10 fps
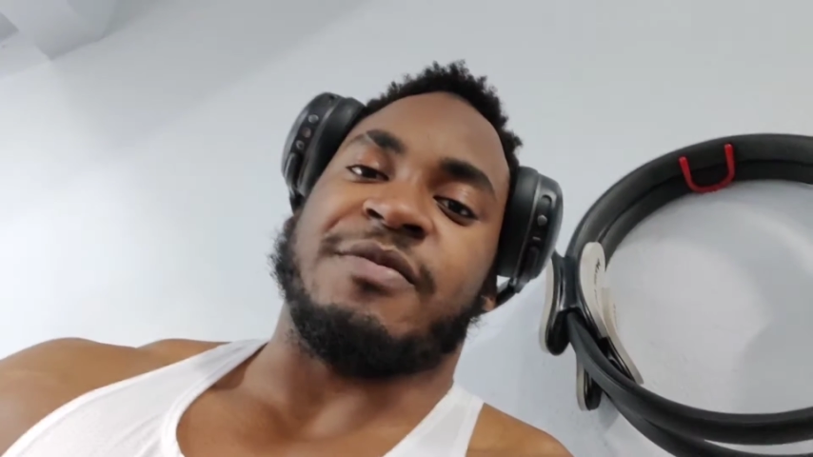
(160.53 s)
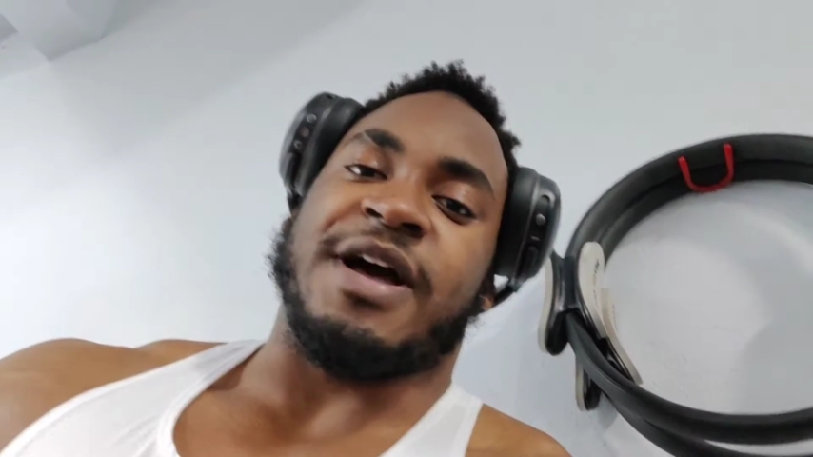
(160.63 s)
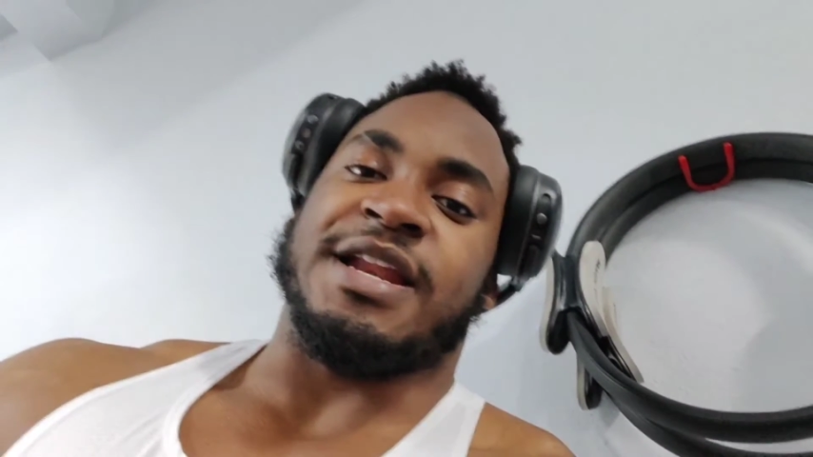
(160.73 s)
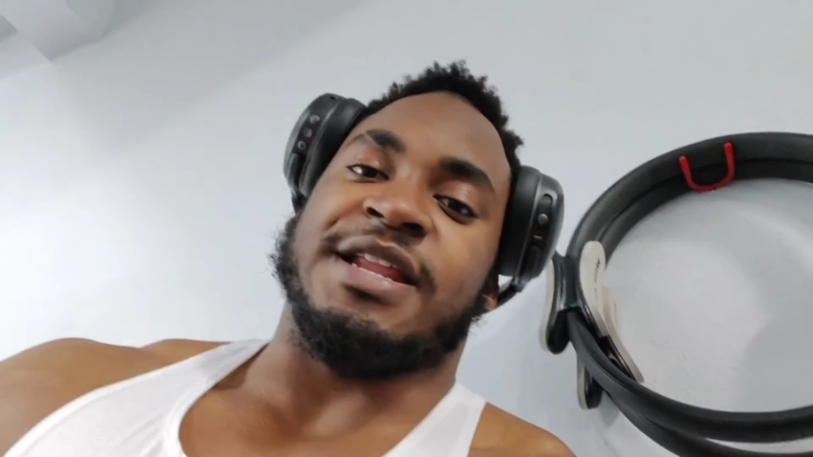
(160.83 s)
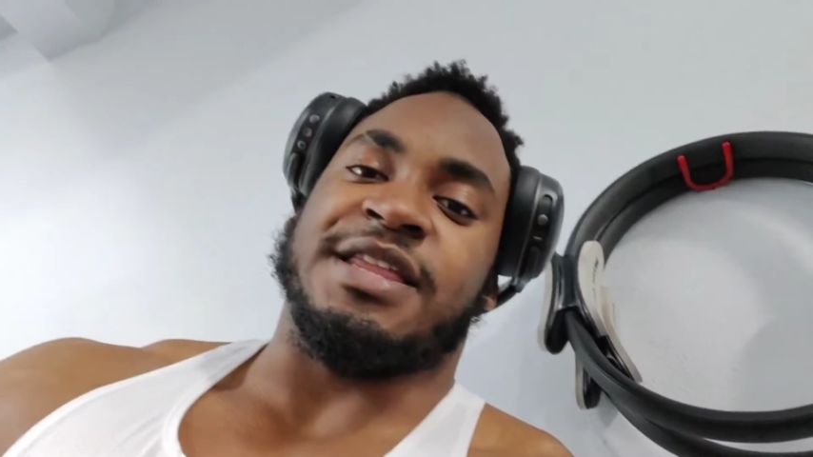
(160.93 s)
your
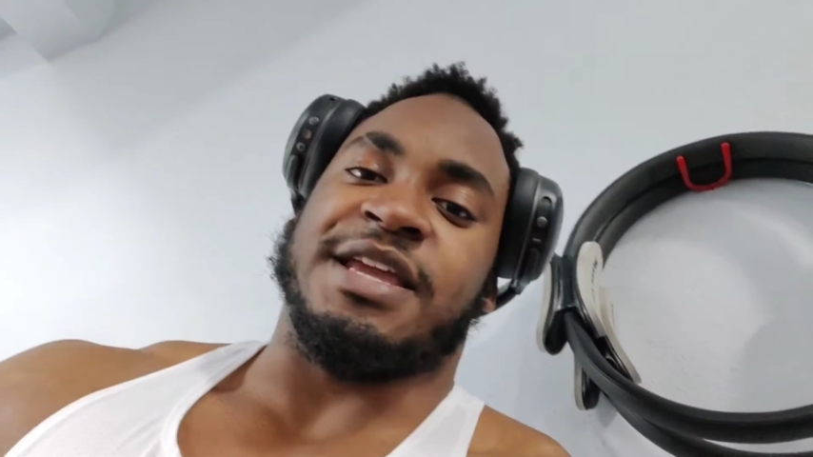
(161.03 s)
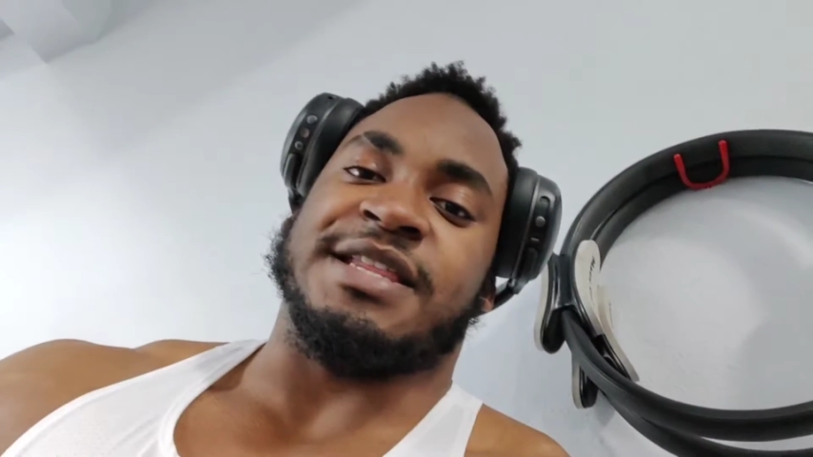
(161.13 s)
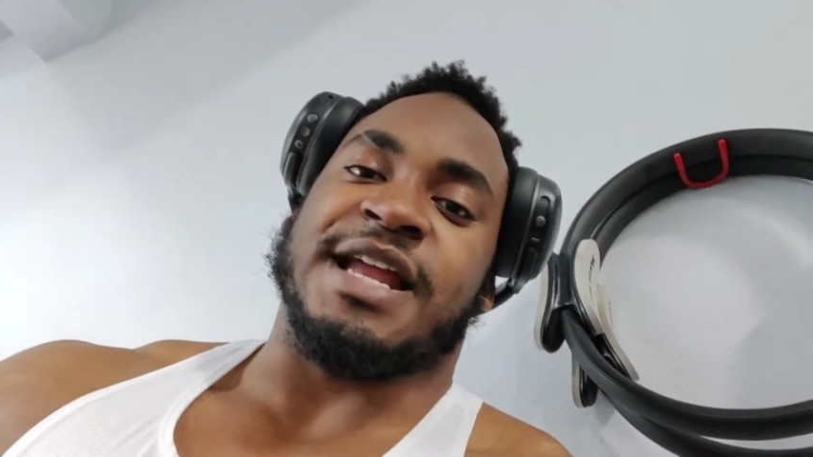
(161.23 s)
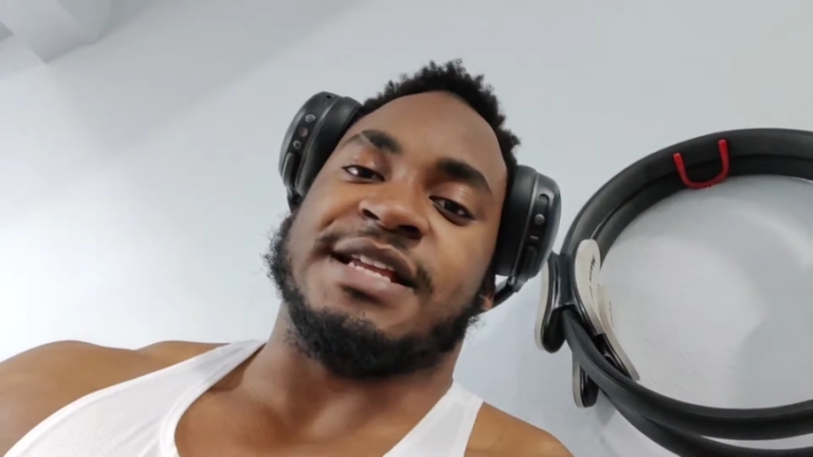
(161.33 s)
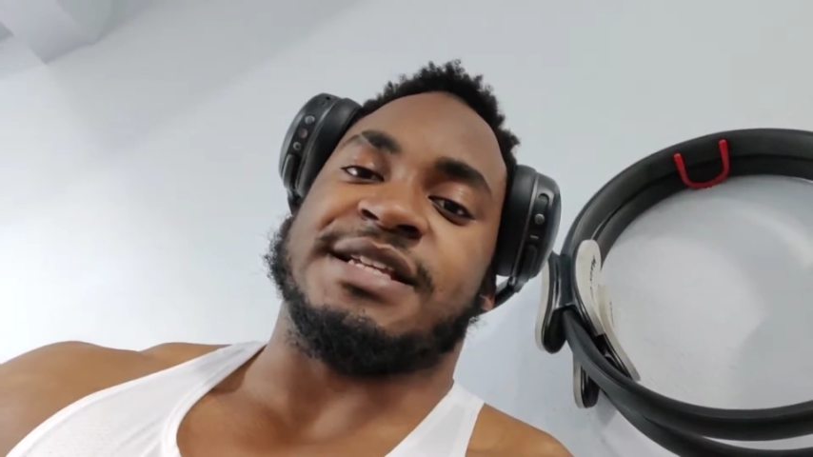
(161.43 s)
mind into
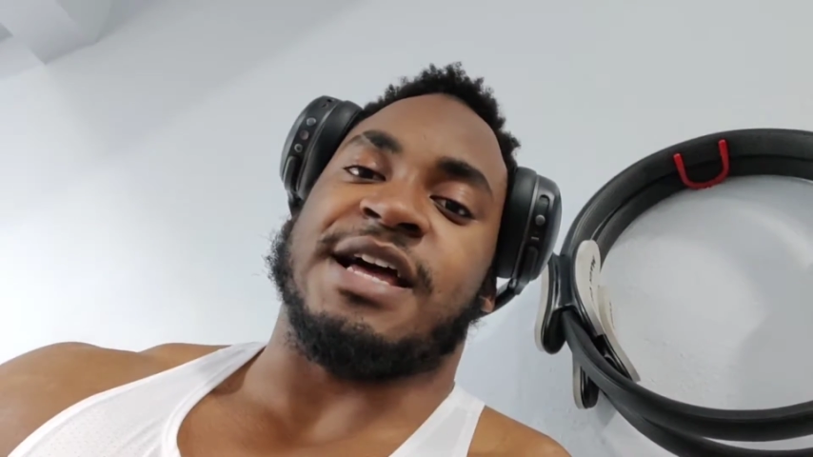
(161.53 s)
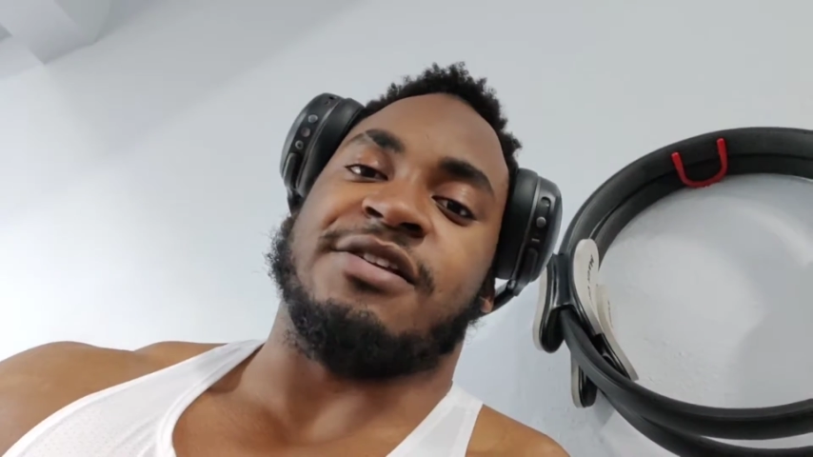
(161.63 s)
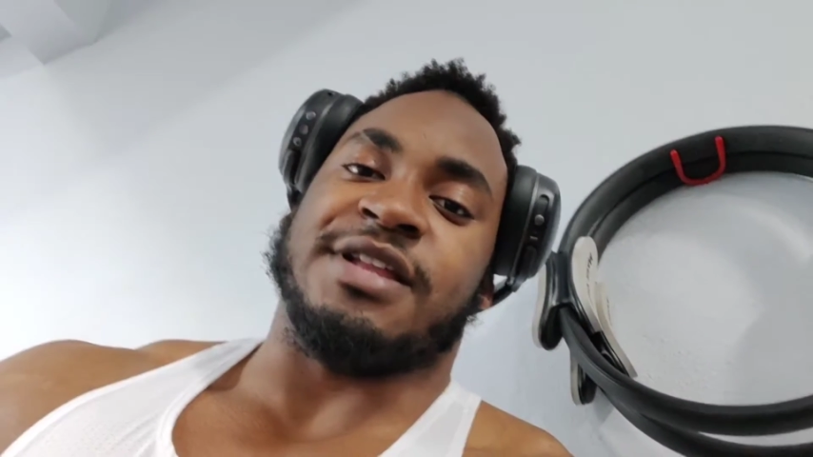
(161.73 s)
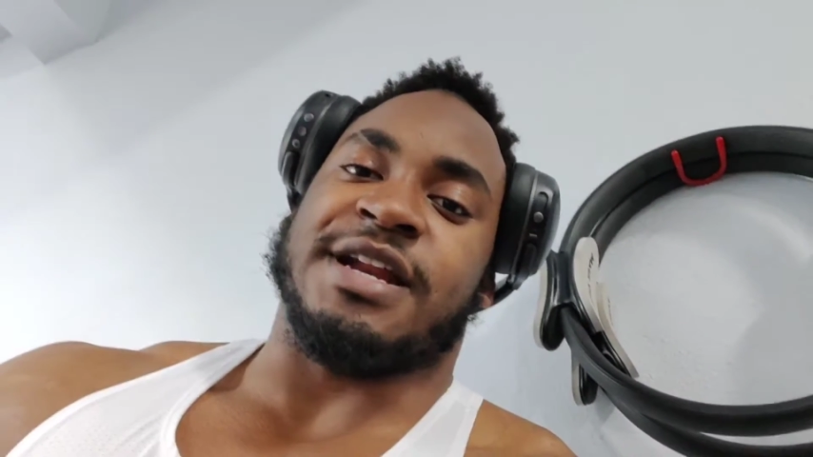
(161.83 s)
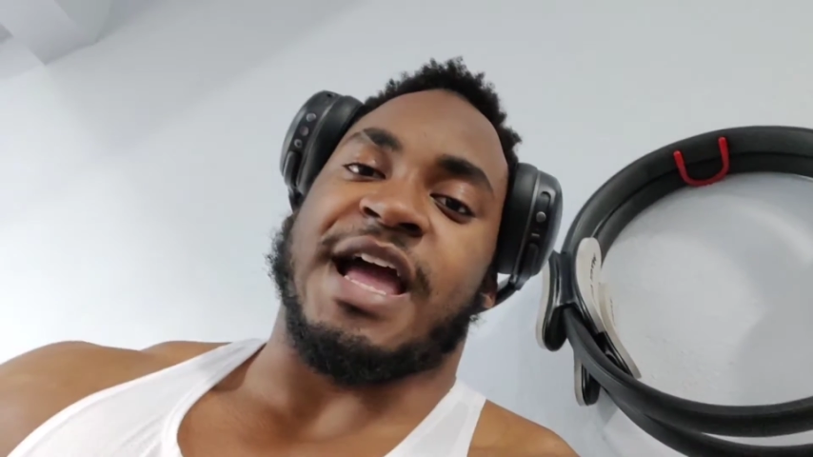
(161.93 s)
thinking that it's
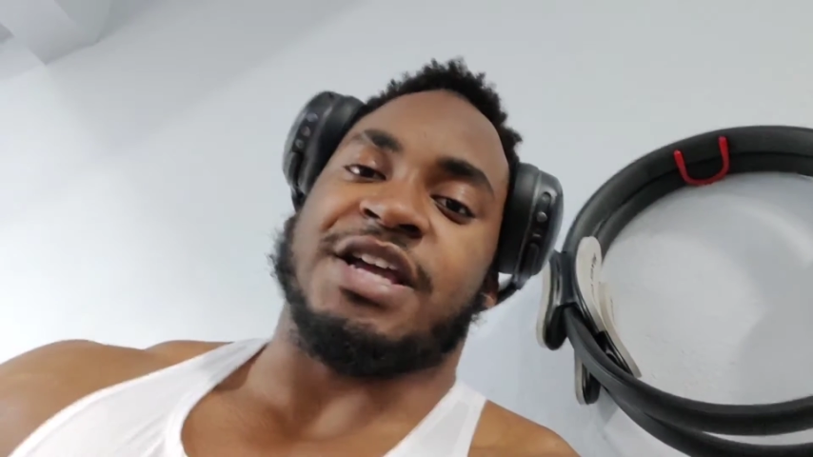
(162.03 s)
lighter than it